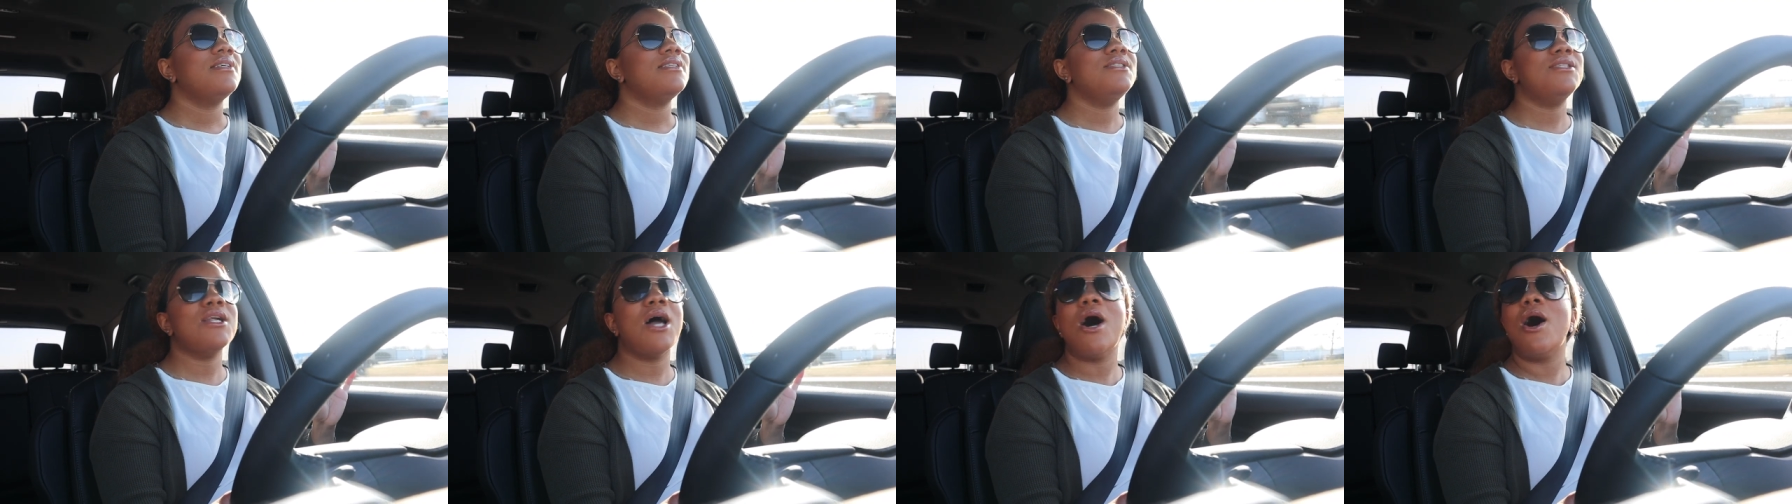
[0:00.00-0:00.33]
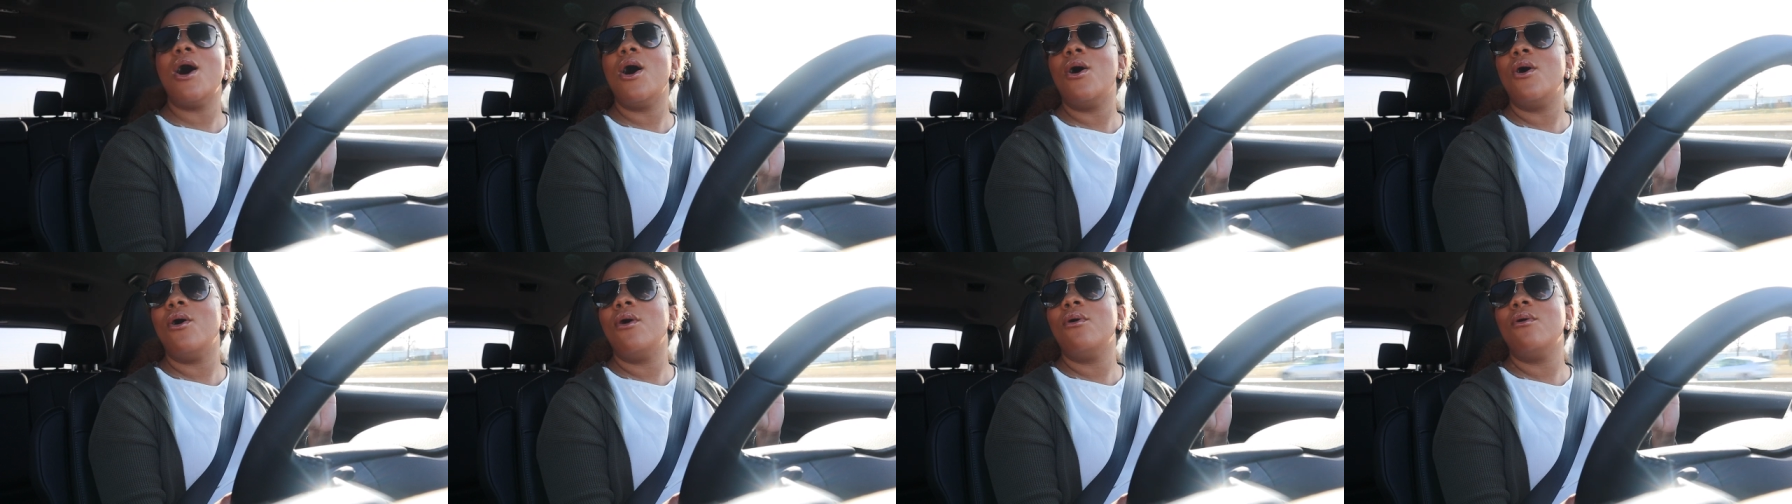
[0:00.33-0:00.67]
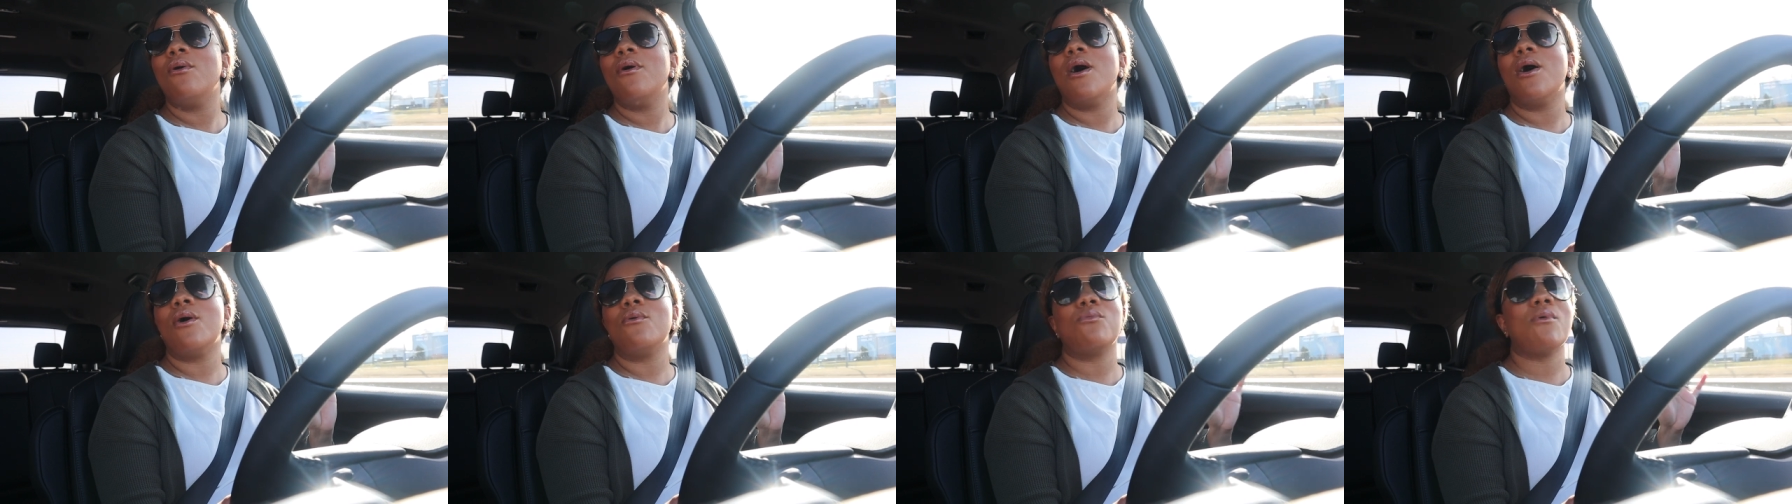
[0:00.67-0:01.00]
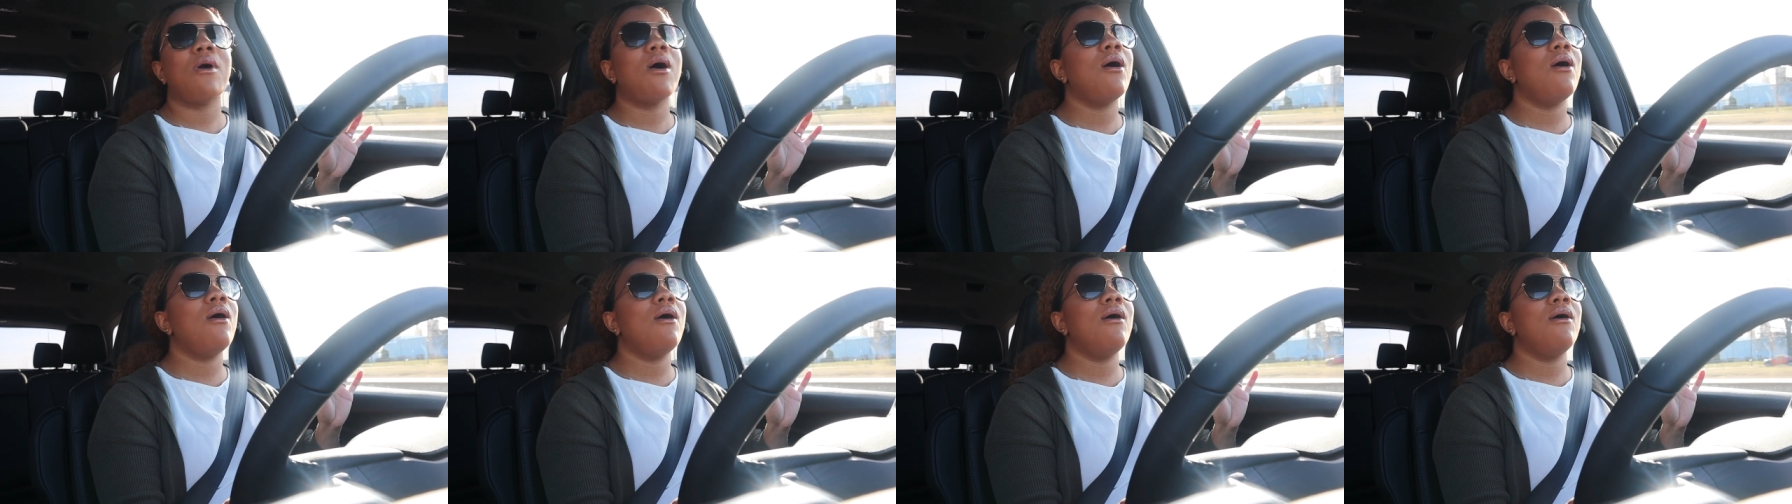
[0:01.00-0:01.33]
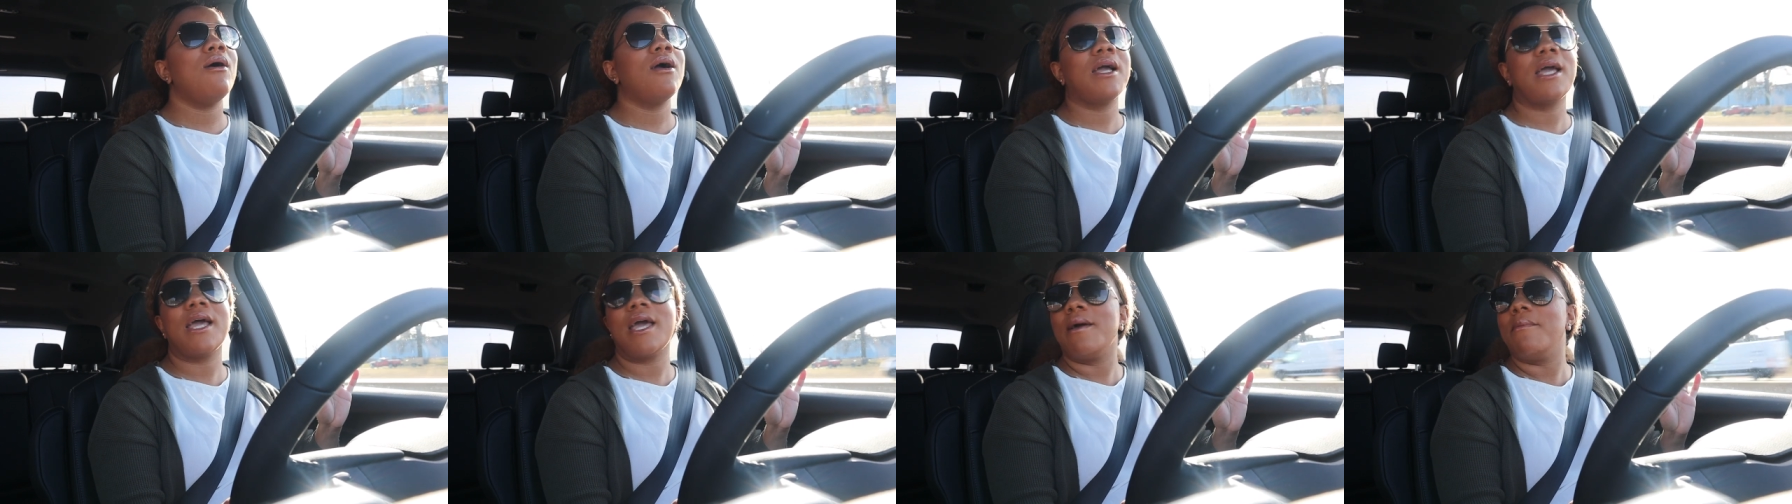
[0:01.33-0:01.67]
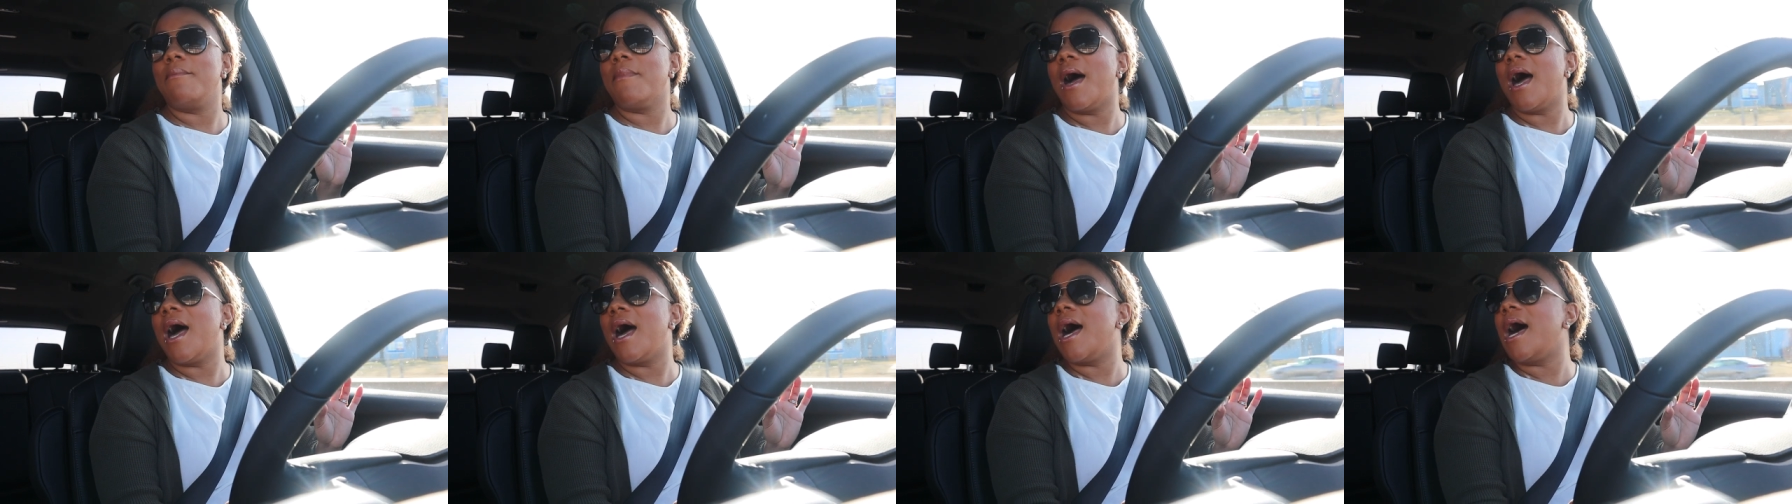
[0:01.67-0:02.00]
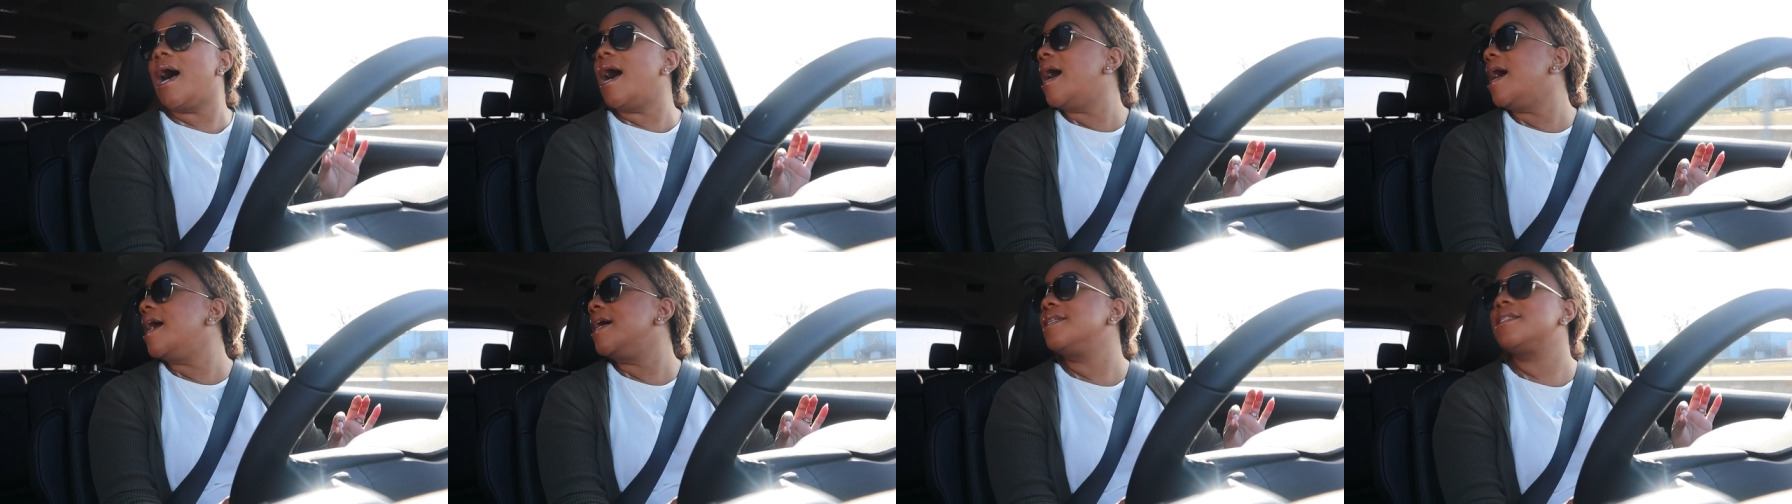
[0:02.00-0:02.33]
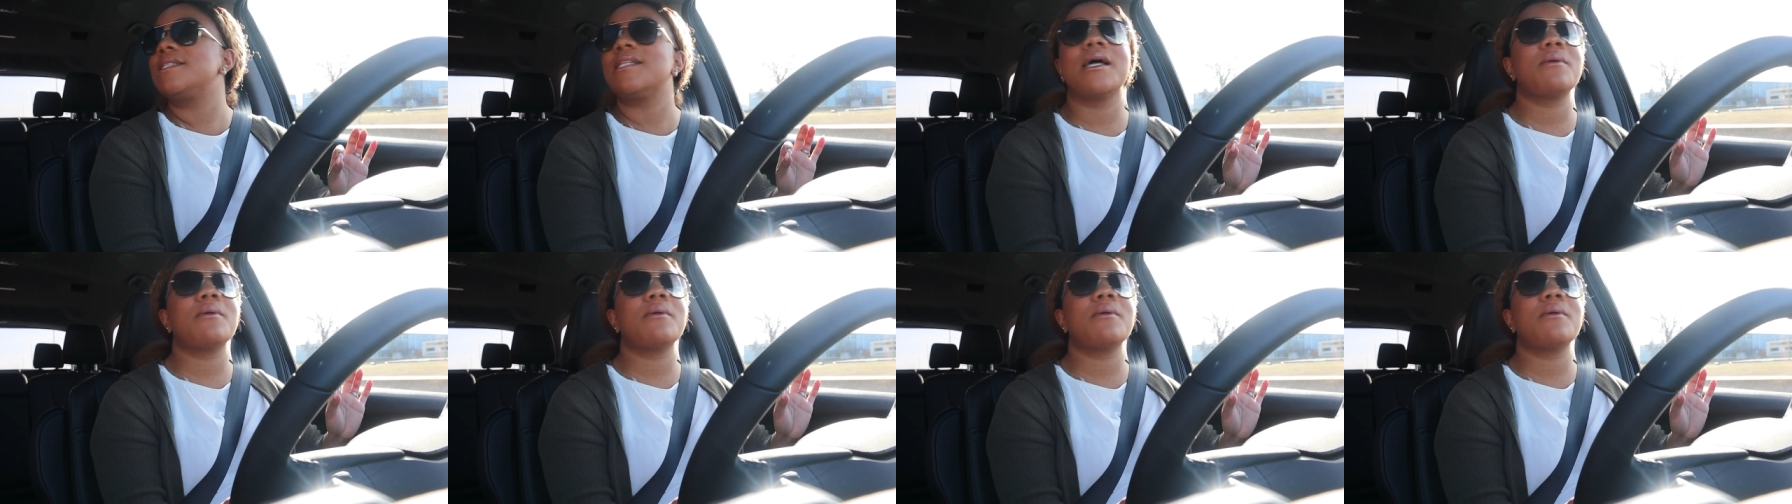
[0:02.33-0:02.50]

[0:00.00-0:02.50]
no wrong in my eyes.